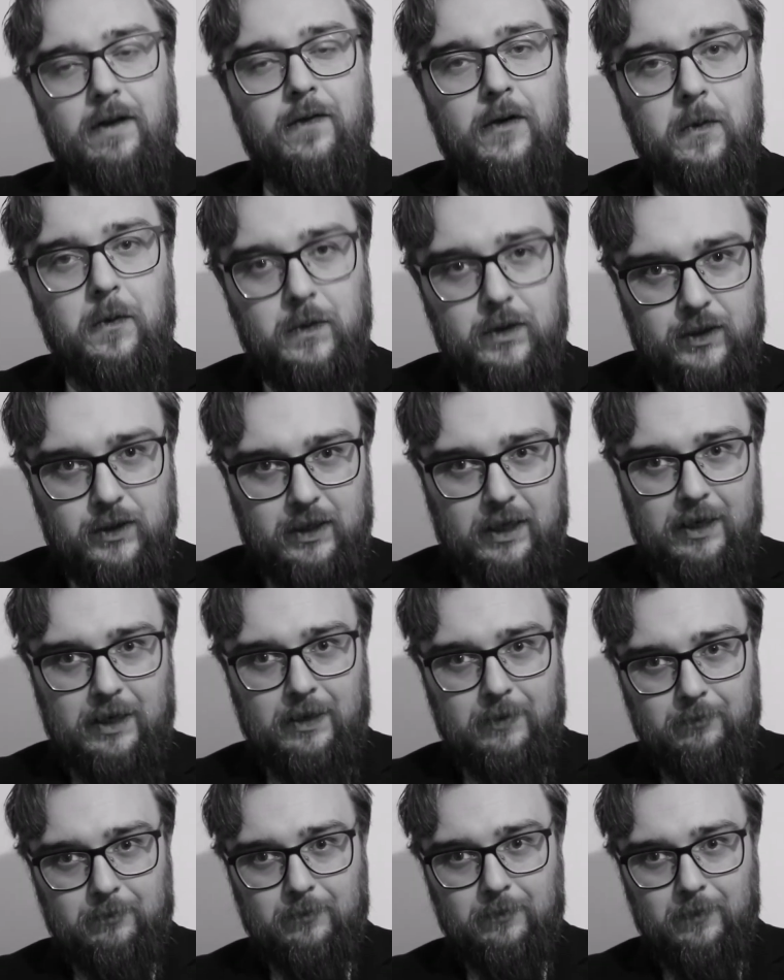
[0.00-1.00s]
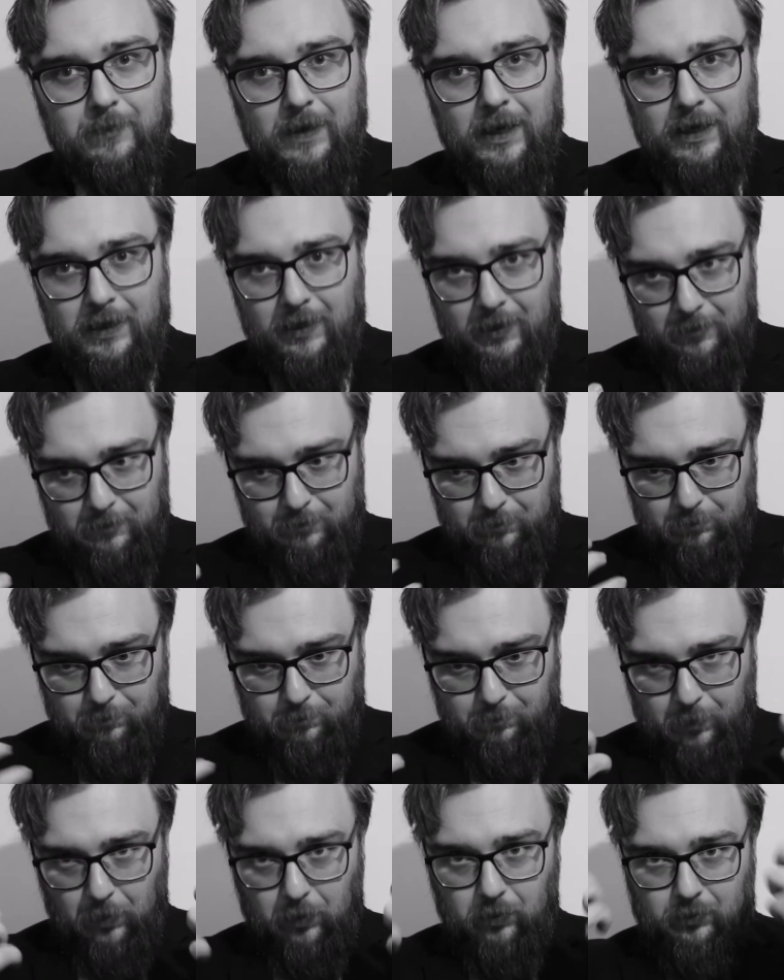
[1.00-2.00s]
there was a
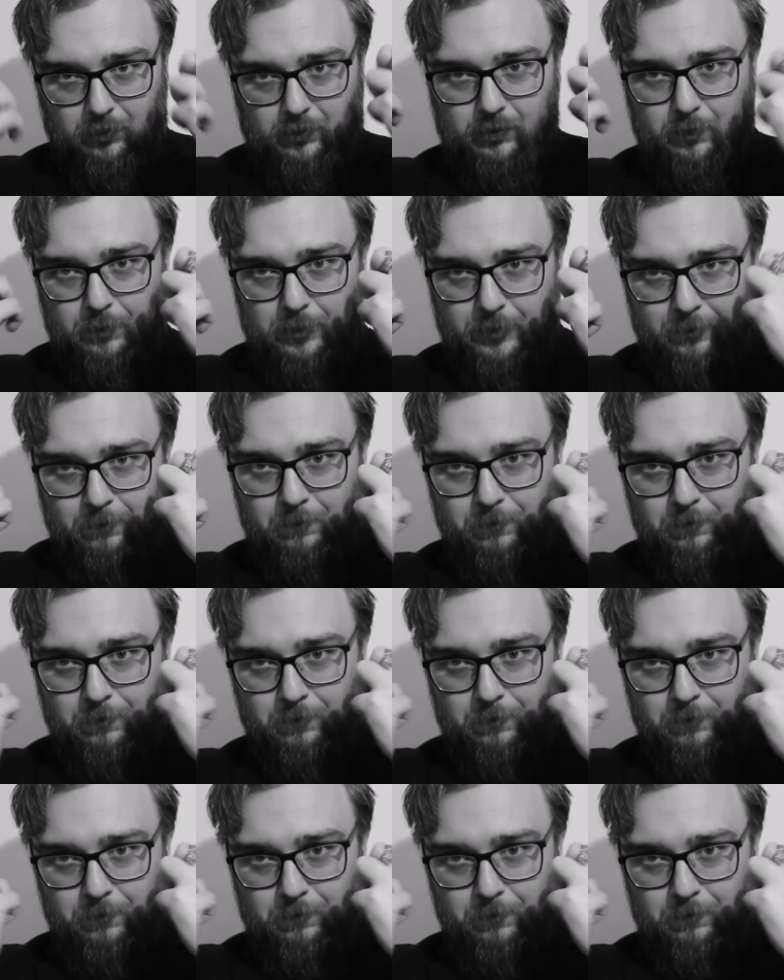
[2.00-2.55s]
balled up,